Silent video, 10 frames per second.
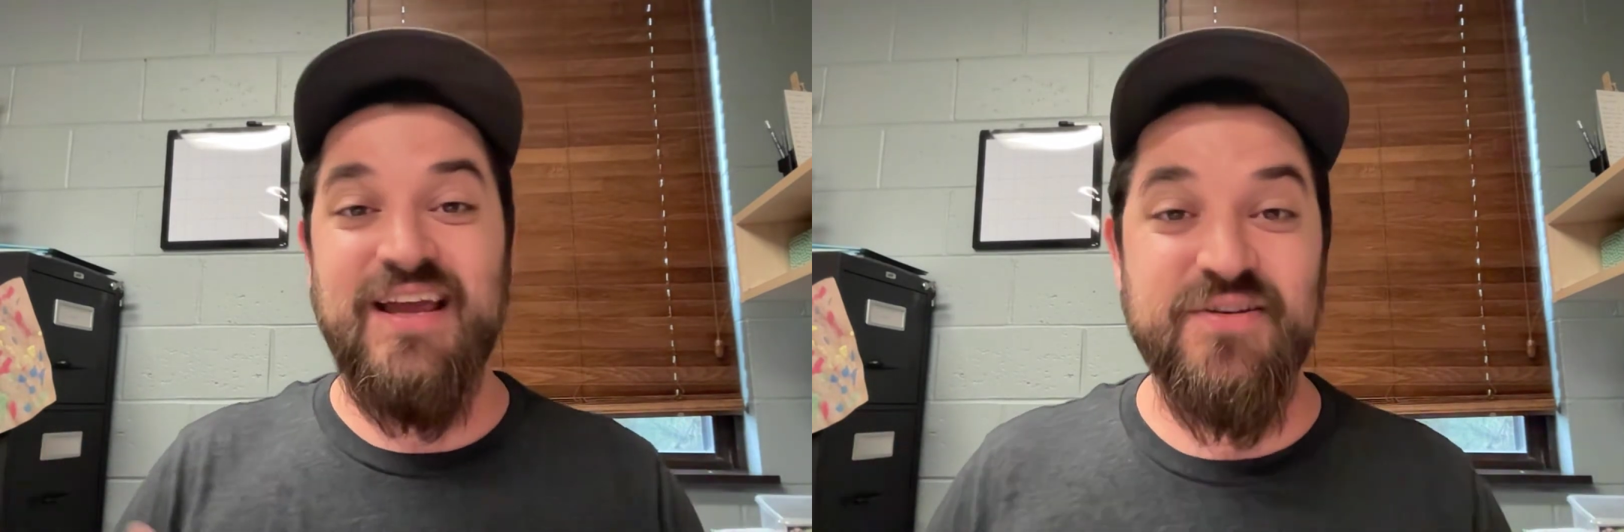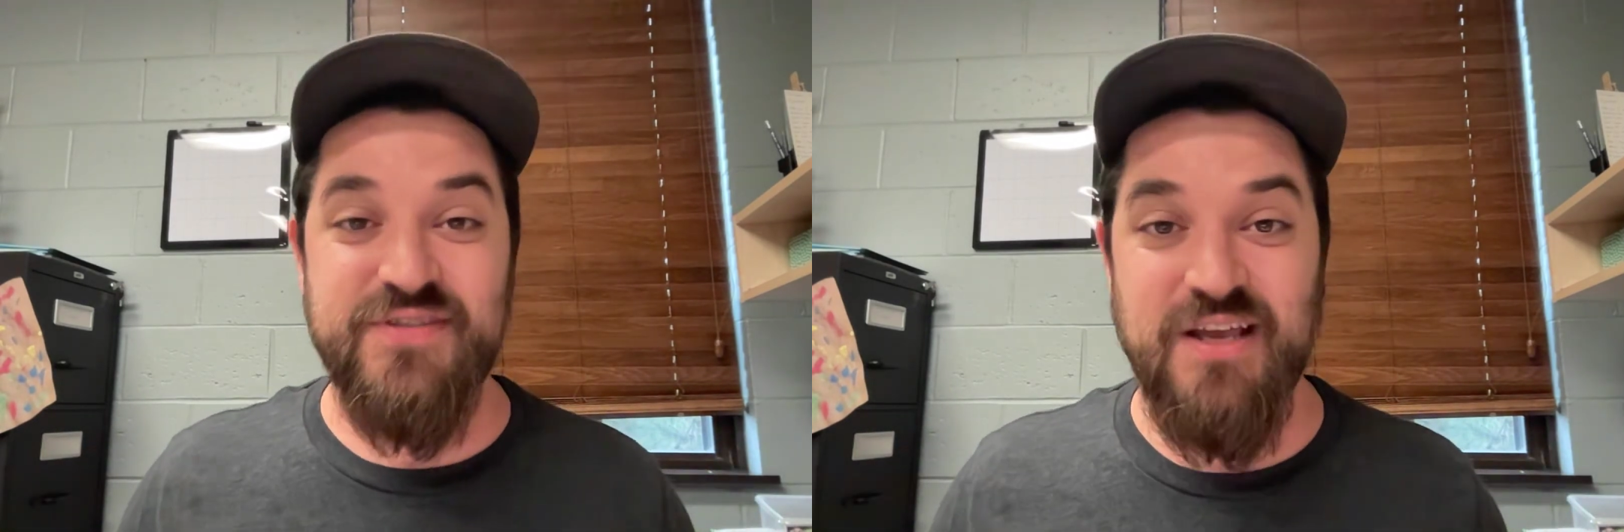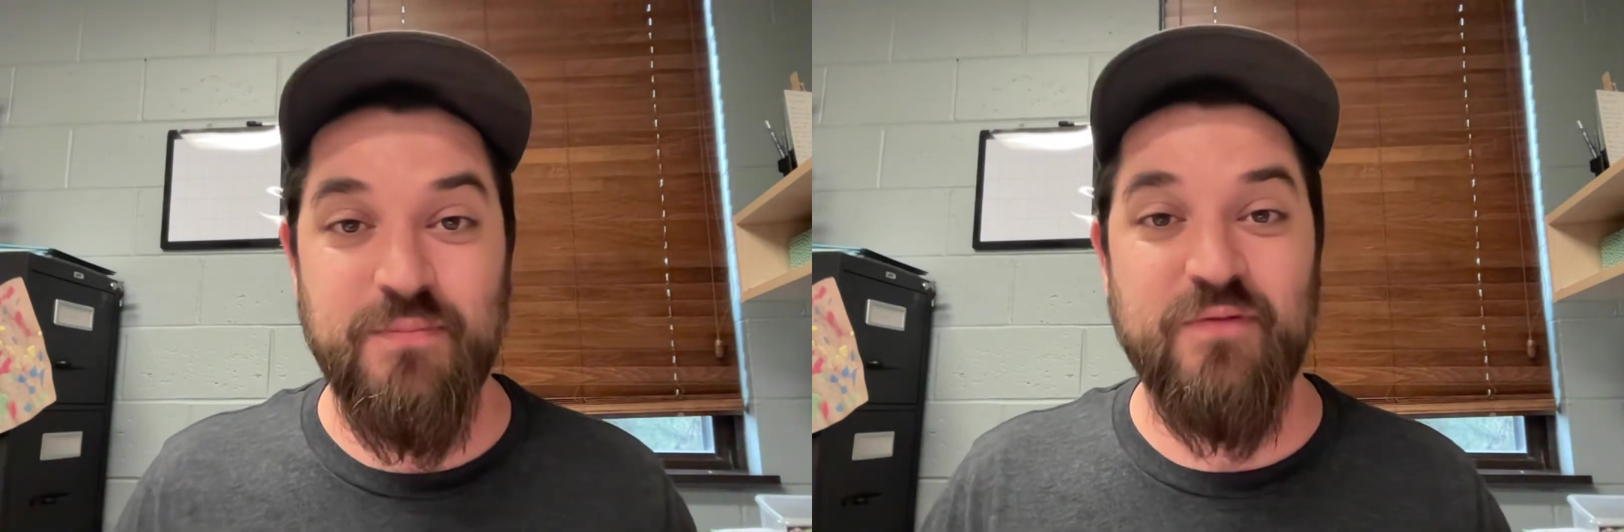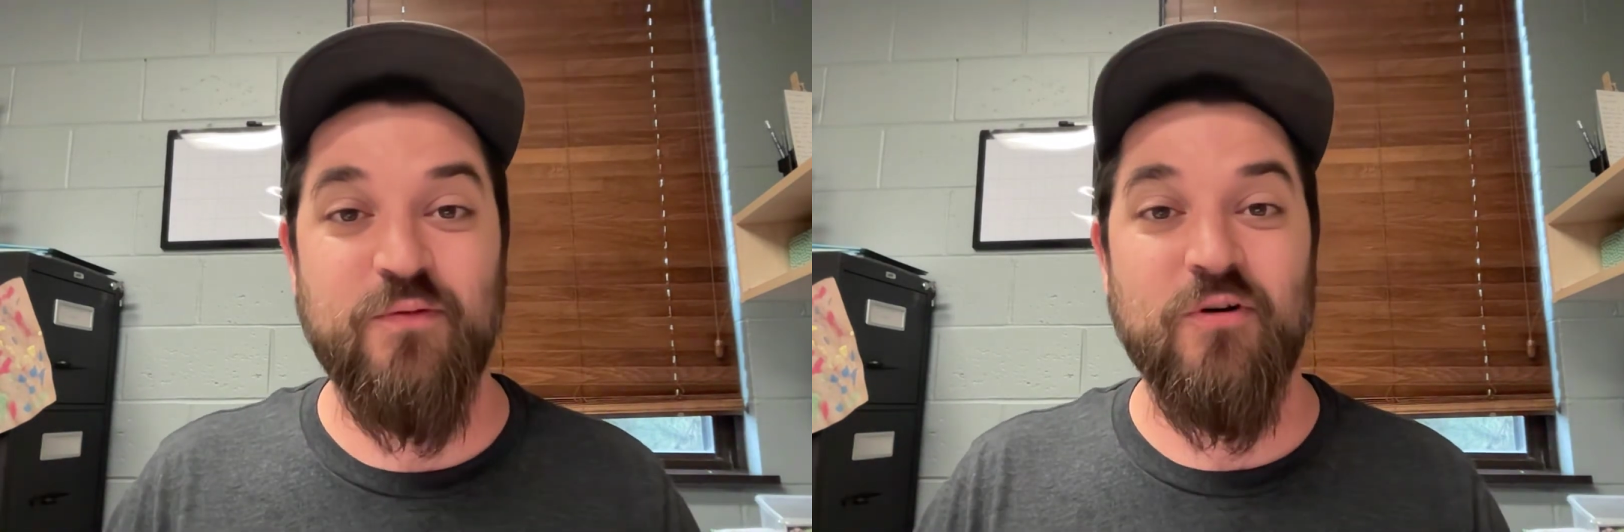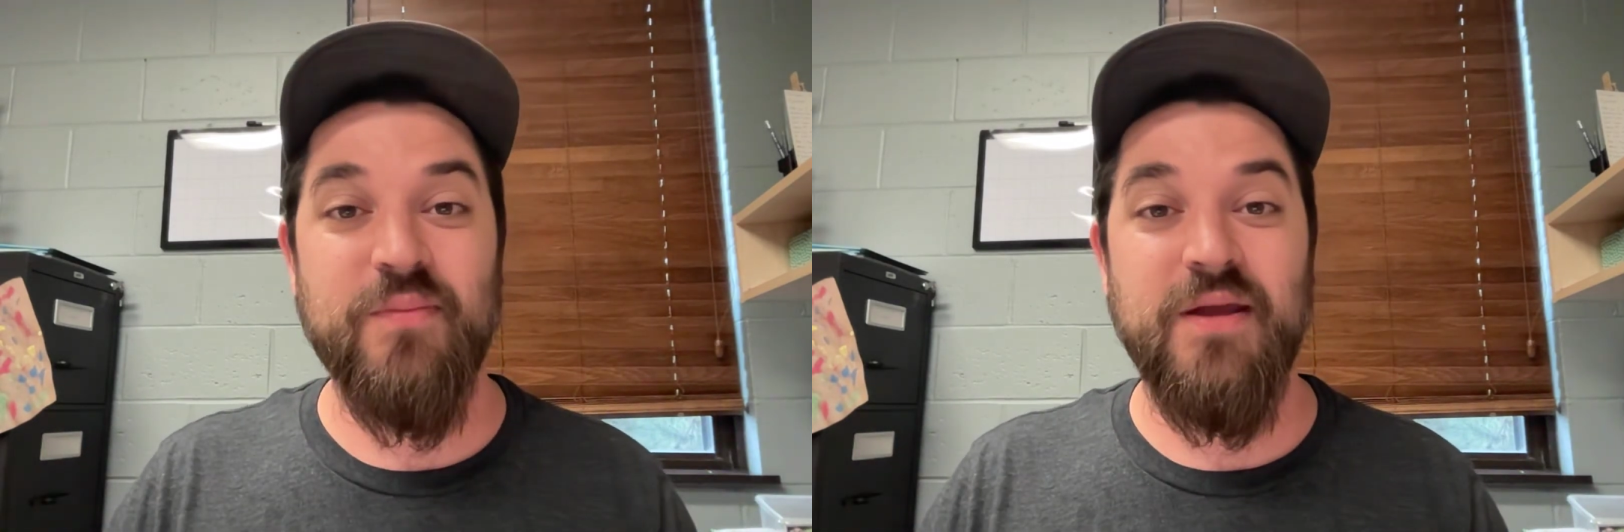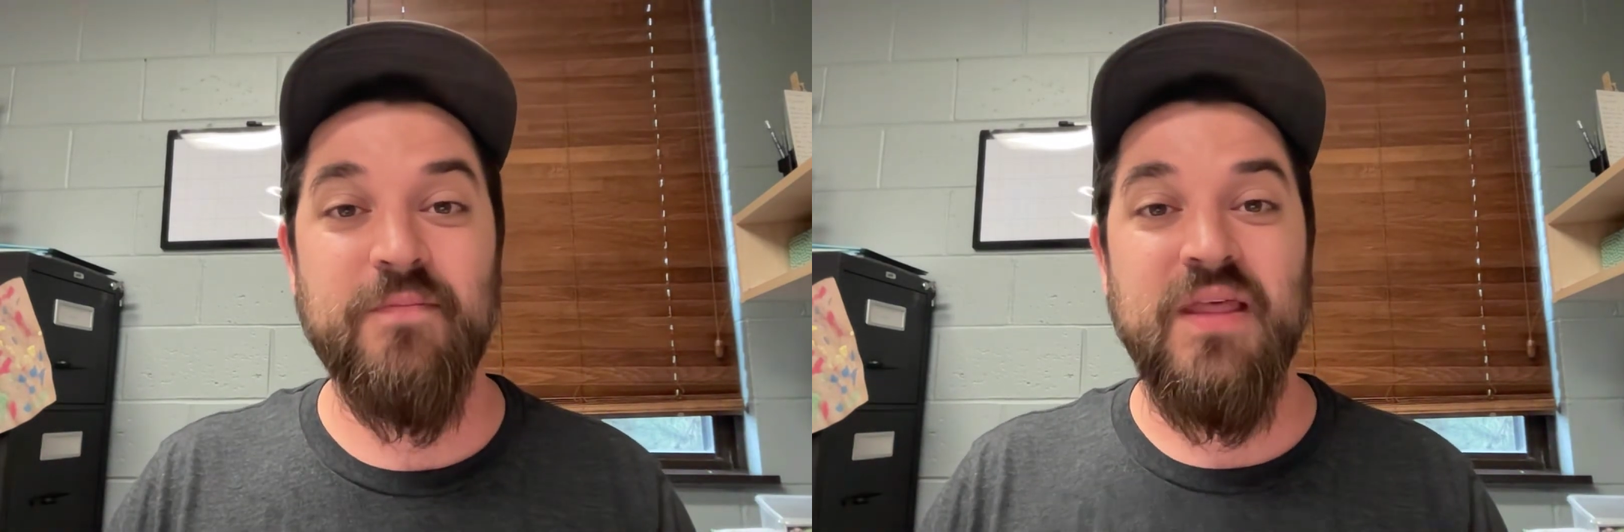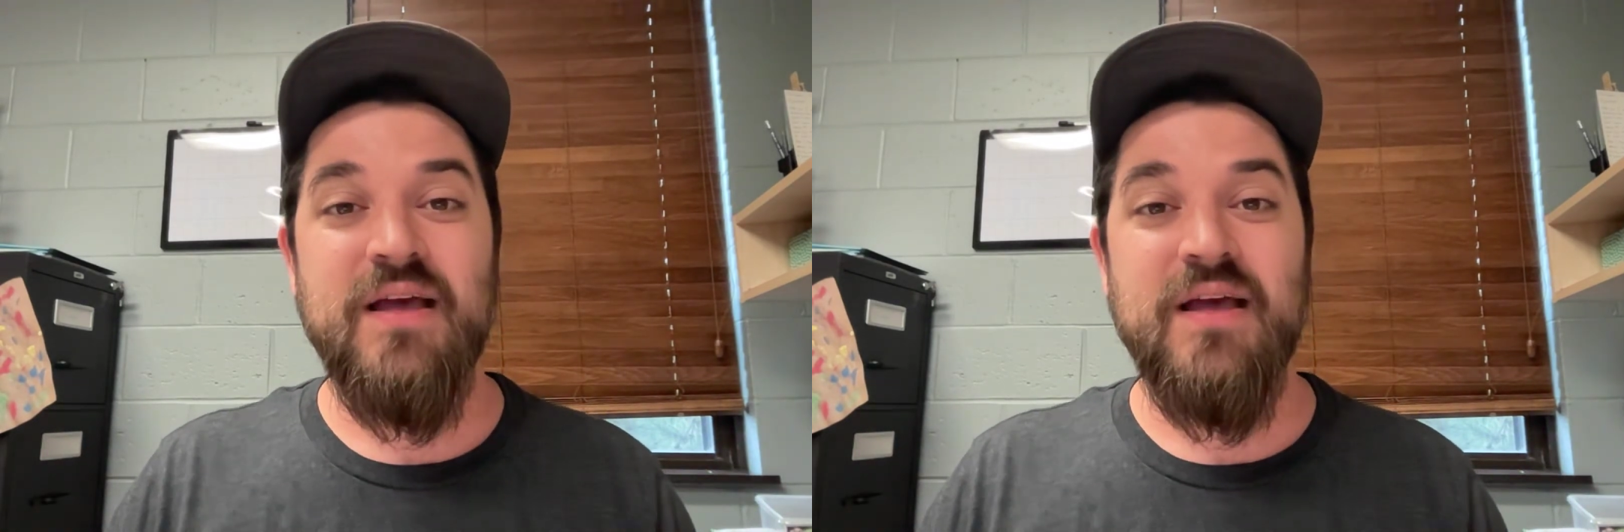that you've set before me?